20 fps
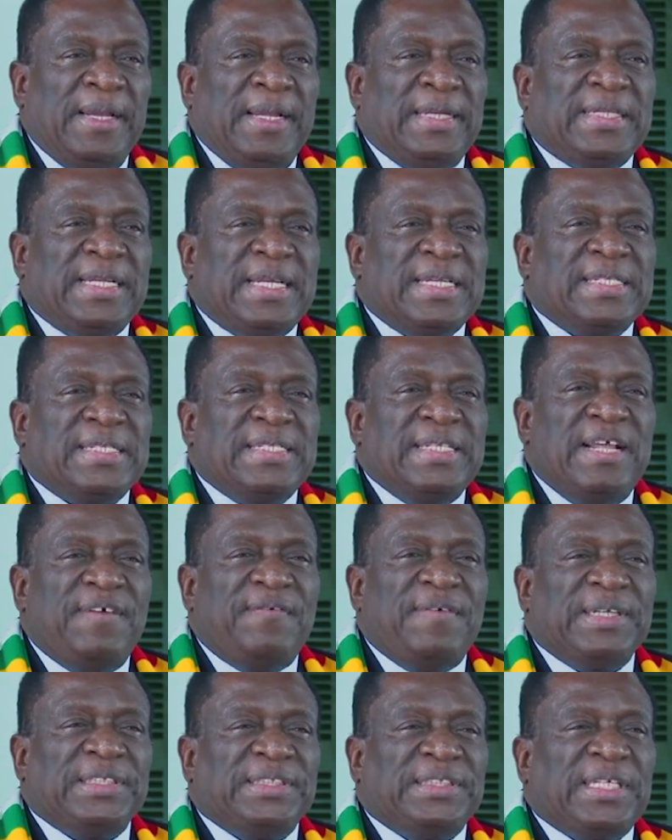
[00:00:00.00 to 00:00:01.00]
Let us
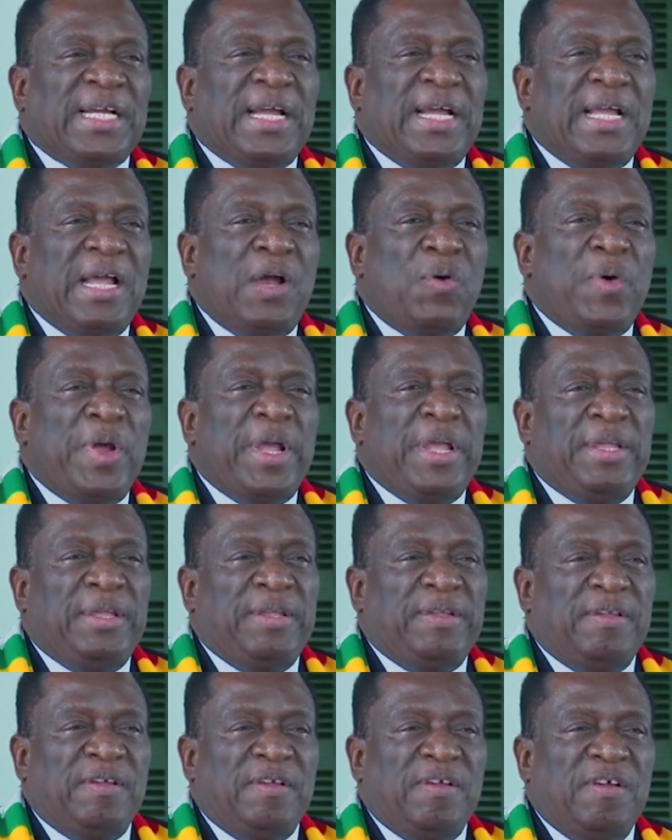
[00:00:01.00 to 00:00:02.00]
never shy
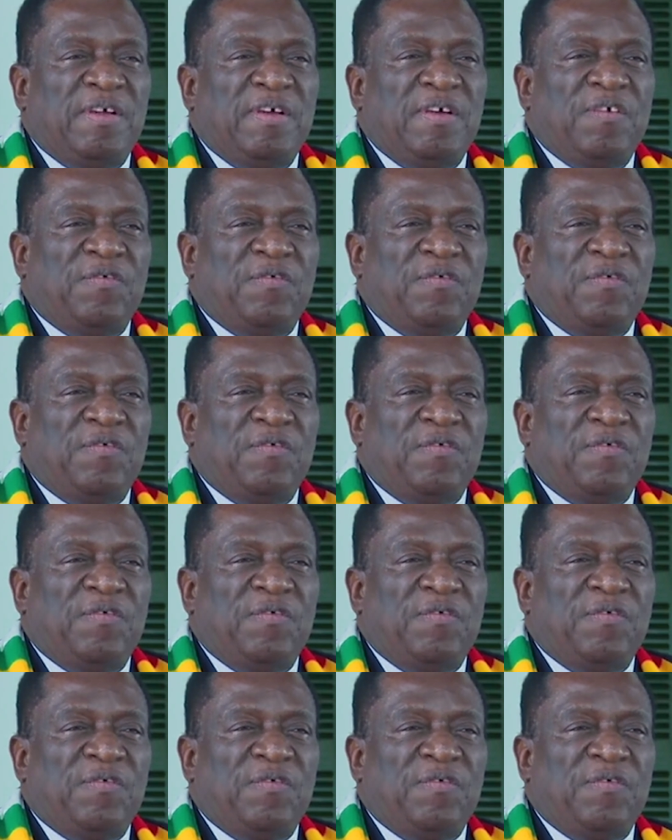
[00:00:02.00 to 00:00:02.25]
away